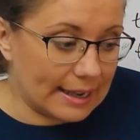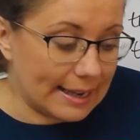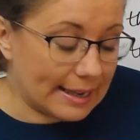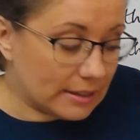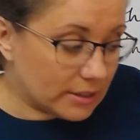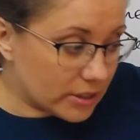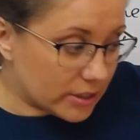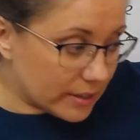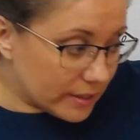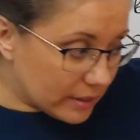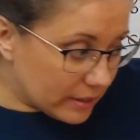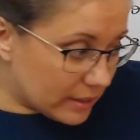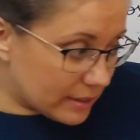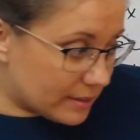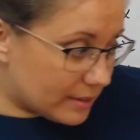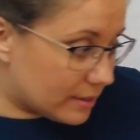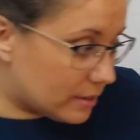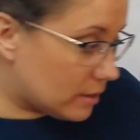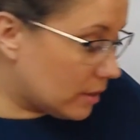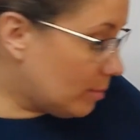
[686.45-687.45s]
And in
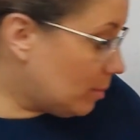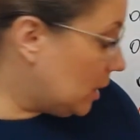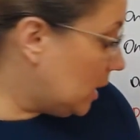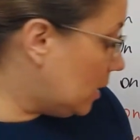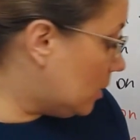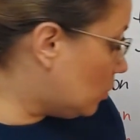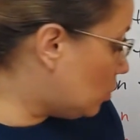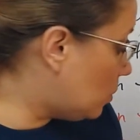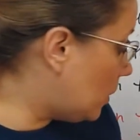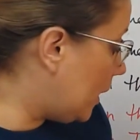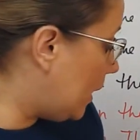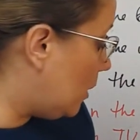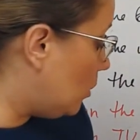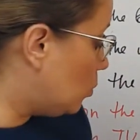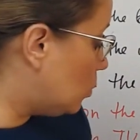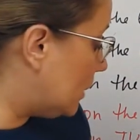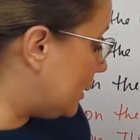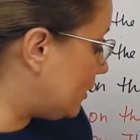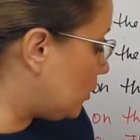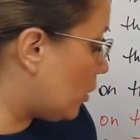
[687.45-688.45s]
this similar way,
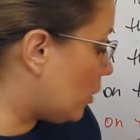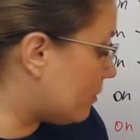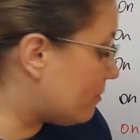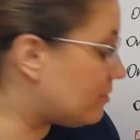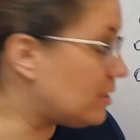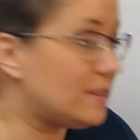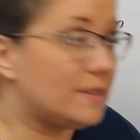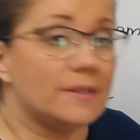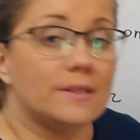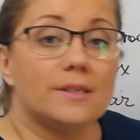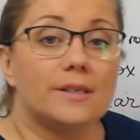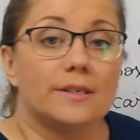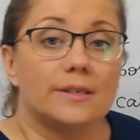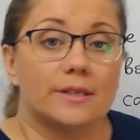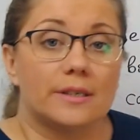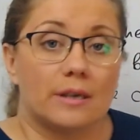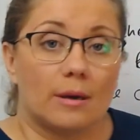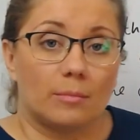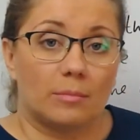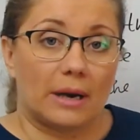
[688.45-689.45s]
when you're visiting
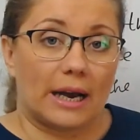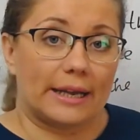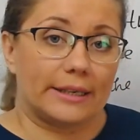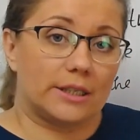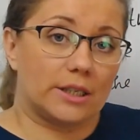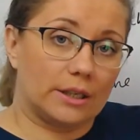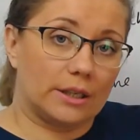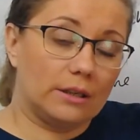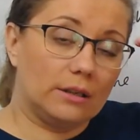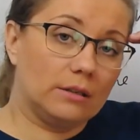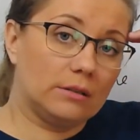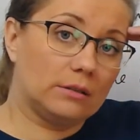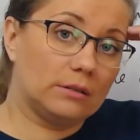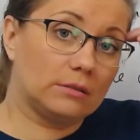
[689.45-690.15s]
somebody,